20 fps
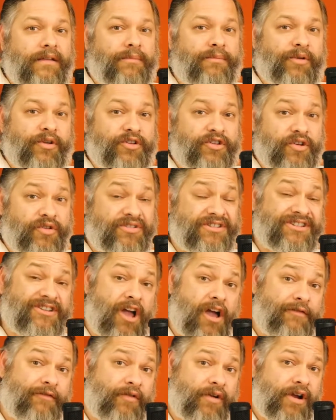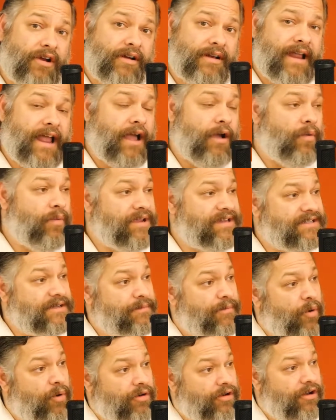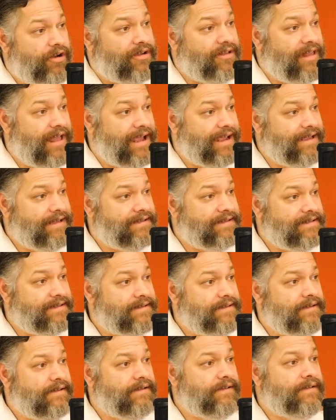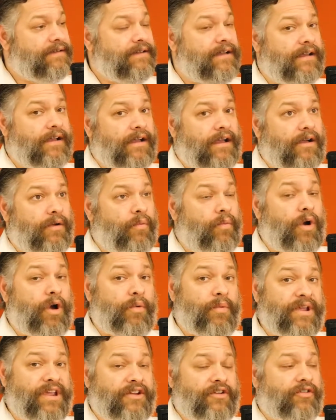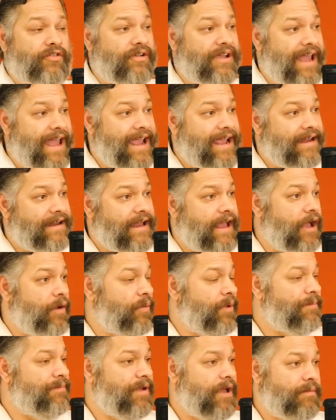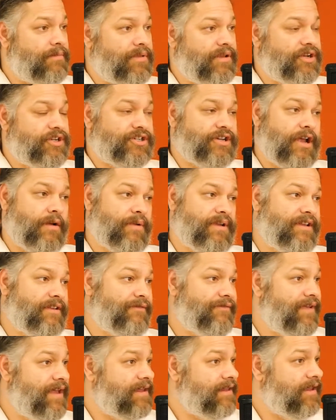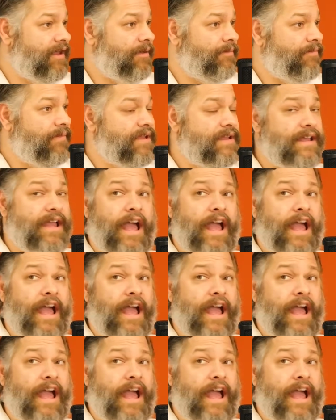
produce software and how we support our clients uh, what we create, how we publish, how we develop,